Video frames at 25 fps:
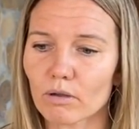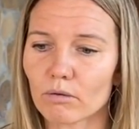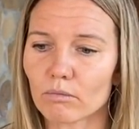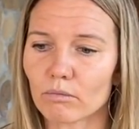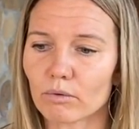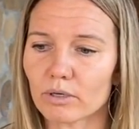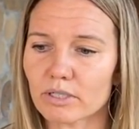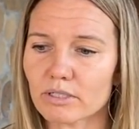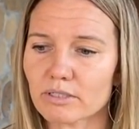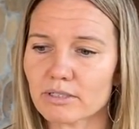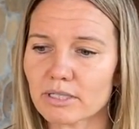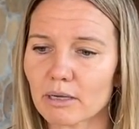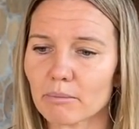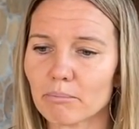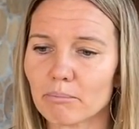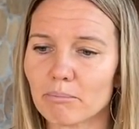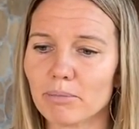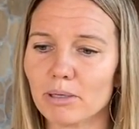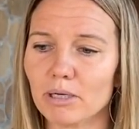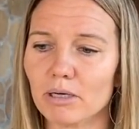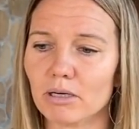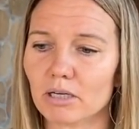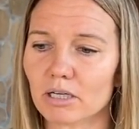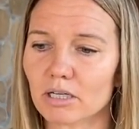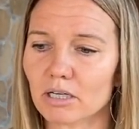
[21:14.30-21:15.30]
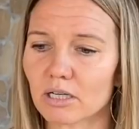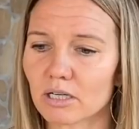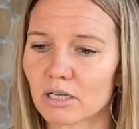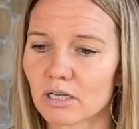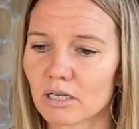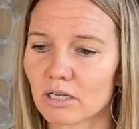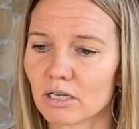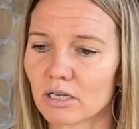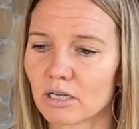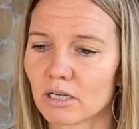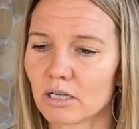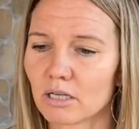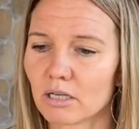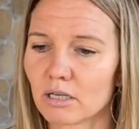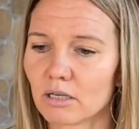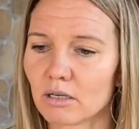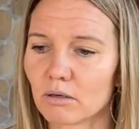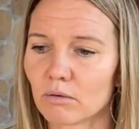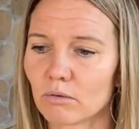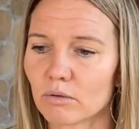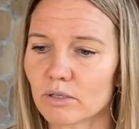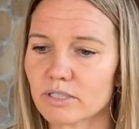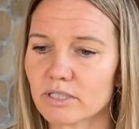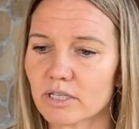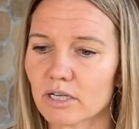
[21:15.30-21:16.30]
what is that book?
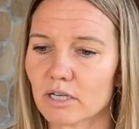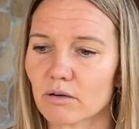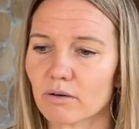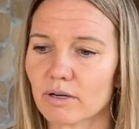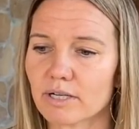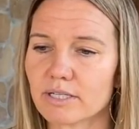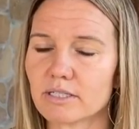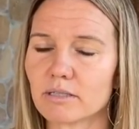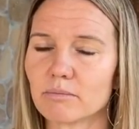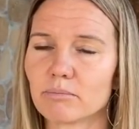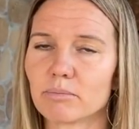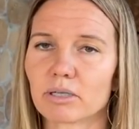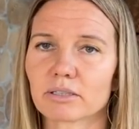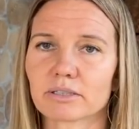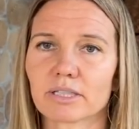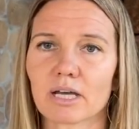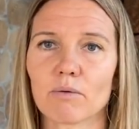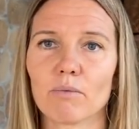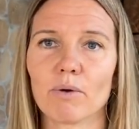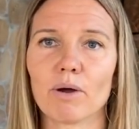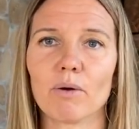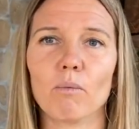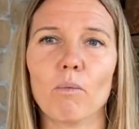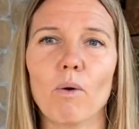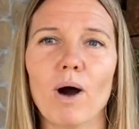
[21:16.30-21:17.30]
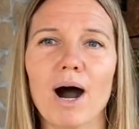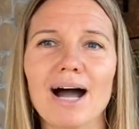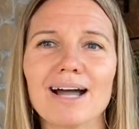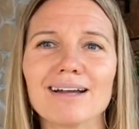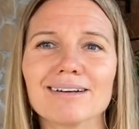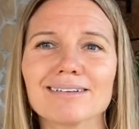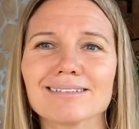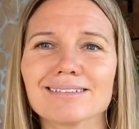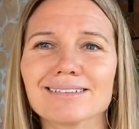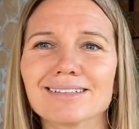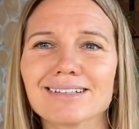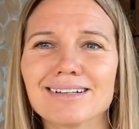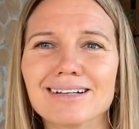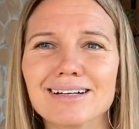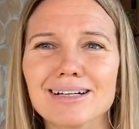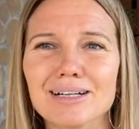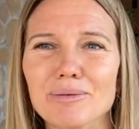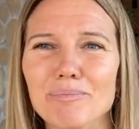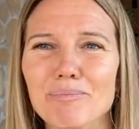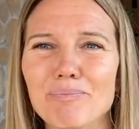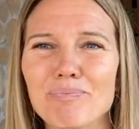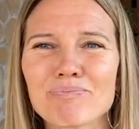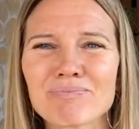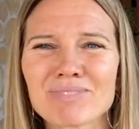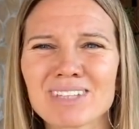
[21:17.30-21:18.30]
What is that crazy book that went wild?
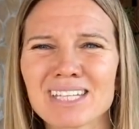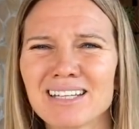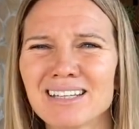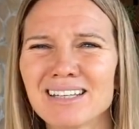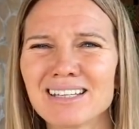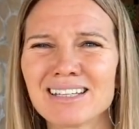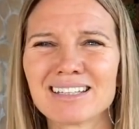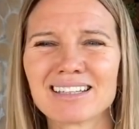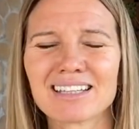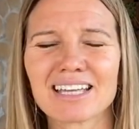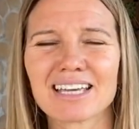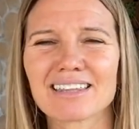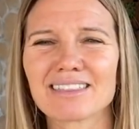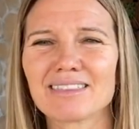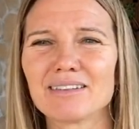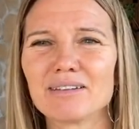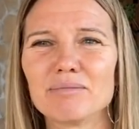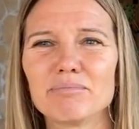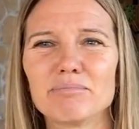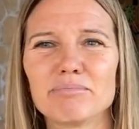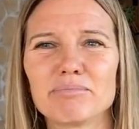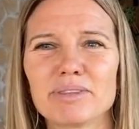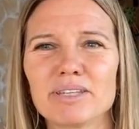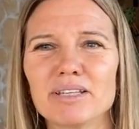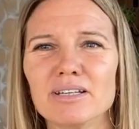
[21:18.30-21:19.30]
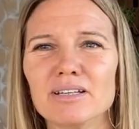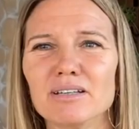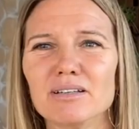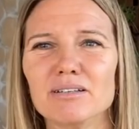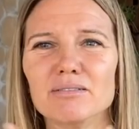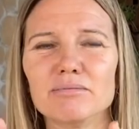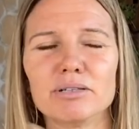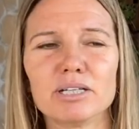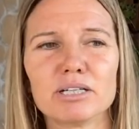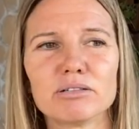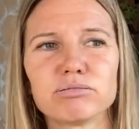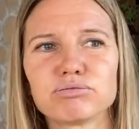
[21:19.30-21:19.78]
Like the